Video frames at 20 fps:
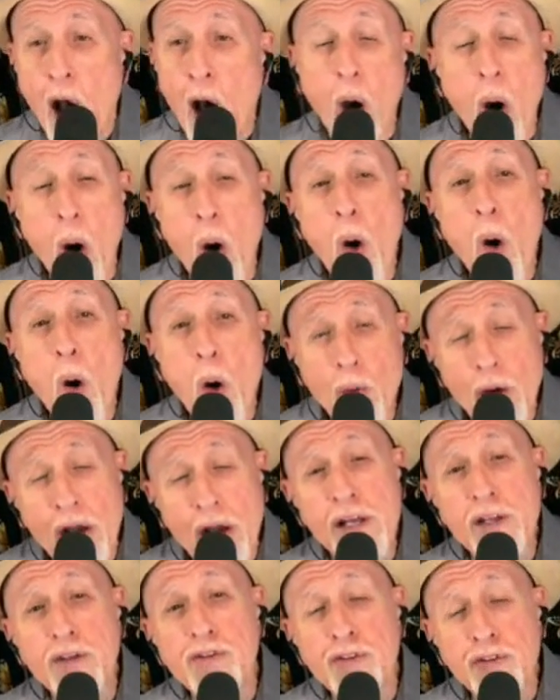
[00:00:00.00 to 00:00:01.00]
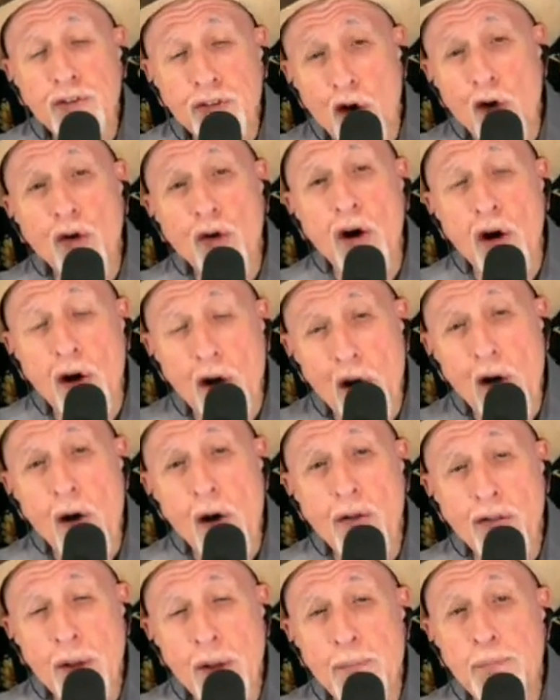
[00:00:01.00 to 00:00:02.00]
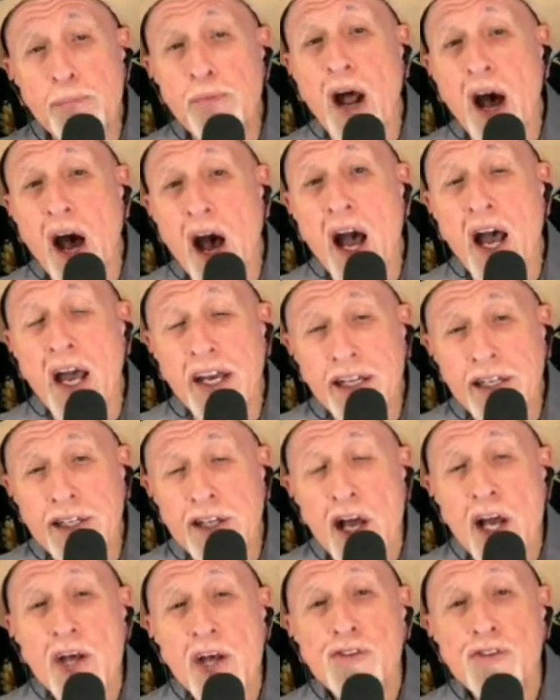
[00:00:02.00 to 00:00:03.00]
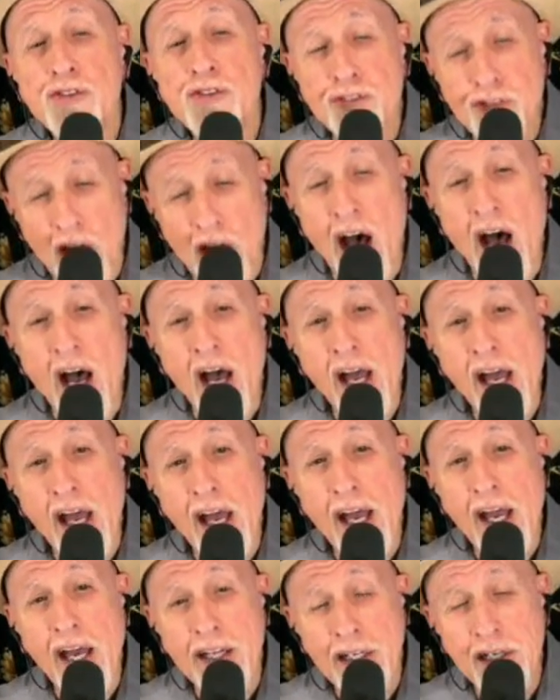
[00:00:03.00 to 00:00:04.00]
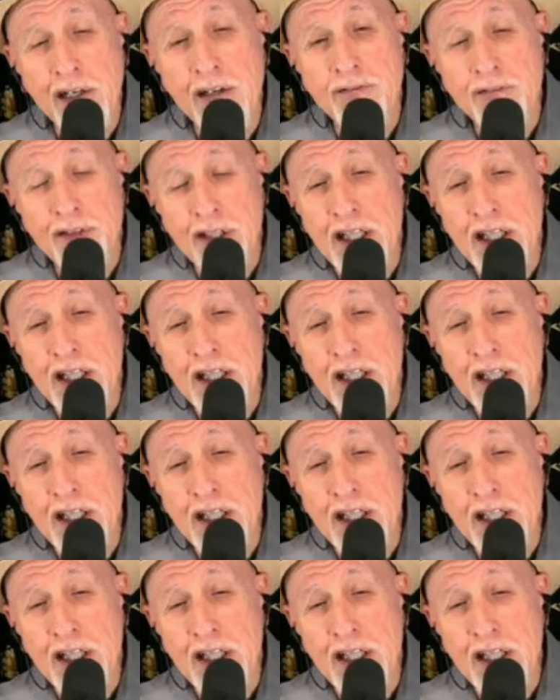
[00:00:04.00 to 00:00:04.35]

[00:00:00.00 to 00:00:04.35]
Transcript: Always look on the bright side of